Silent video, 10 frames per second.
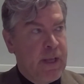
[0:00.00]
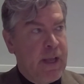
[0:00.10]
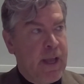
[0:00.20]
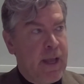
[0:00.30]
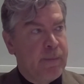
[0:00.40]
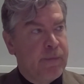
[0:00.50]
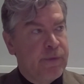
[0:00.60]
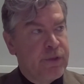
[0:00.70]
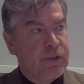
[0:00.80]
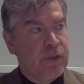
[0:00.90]

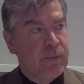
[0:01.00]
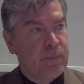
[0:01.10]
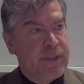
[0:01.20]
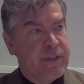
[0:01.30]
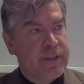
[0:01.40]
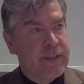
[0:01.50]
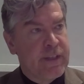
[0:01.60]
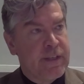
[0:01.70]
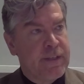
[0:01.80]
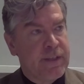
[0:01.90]
for certain
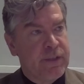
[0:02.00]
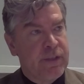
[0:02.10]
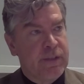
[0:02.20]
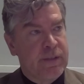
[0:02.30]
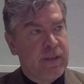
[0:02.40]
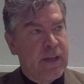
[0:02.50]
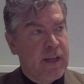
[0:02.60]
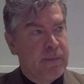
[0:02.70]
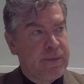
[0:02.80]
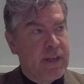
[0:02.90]
businesses and
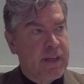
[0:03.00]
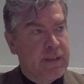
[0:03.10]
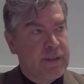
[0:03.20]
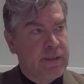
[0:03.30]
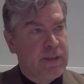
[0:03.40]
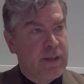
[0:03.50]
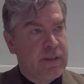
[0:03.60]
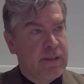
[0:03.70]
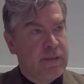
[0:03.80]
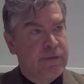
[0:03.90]
certain sectors
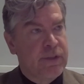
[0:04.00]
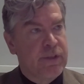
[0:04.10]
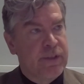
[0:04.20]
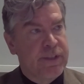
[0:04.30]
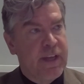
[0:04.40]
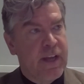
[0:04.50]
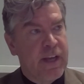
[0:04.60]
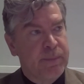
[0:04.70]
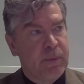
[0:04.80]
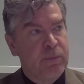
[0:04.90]
and of certain
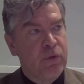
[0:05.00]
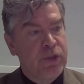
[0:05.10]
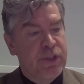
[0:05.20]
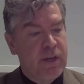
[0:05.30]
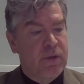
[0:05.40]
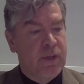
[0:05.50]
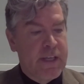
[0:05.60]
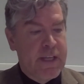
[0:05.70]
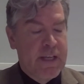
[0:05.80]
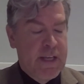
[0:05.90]
size. But more
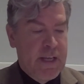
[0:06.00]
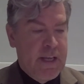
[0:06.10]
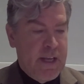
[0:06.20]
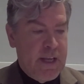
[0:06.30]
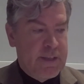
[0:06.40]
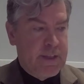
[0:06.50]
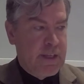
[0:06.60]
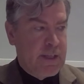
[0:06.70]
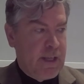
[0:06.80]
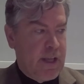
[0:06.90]
generally, I
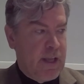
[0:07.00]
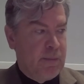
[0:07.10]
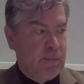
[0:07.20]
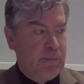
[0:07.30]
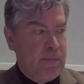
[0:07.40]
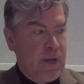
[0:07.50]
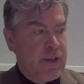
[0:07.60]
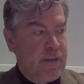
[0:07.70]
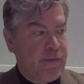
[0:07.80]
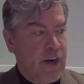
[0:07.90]
think
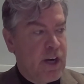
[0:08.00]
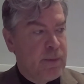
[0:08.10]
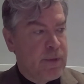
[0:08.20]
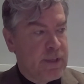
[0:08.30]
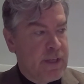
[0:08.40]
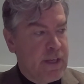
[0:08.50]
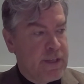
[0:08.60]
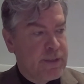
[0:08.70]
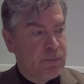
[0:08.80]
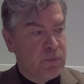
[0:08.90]
the environment
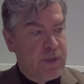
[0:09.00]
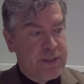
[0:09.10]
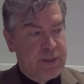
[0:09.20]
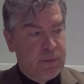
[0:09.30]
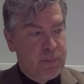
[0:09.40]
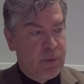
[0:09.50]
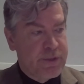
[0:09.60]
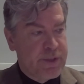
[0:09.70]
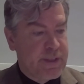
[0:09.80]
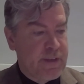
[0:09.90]
is reasonably
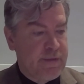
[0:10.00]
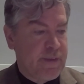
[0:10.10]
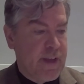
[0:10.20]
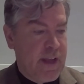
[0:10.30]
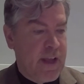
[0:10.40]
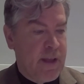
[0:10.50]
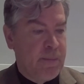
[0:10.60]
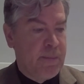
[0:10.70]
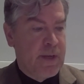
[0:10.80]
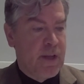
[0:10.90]
positive.
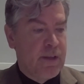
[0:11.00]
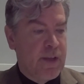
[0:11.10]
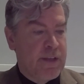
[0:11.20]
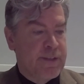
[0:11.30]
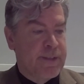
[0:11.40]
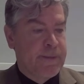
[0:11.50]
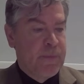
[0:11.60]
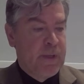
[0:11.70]
There's,